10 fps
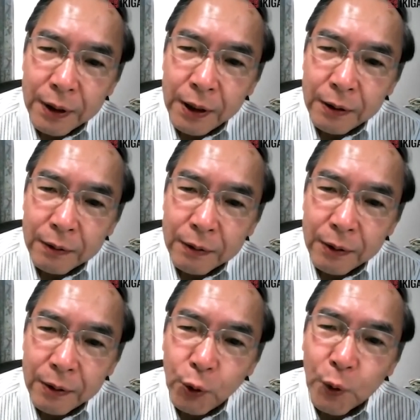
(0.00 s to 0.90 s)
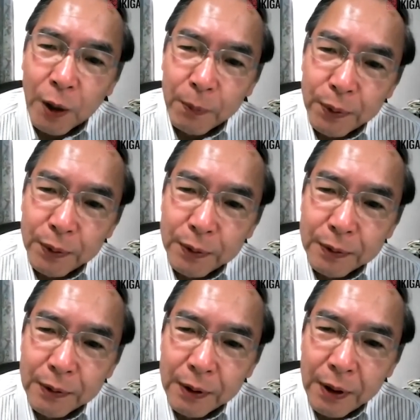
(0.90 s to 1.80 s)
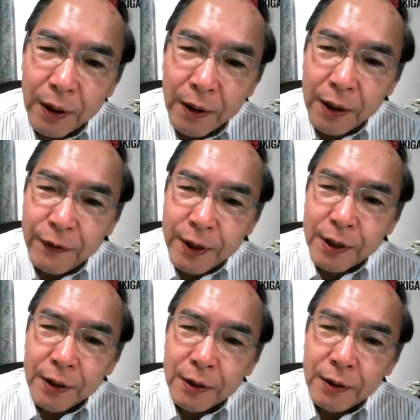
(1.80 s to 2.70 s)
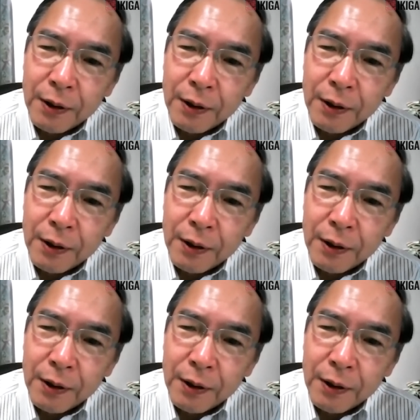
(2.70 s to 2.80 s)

in Europe. They visited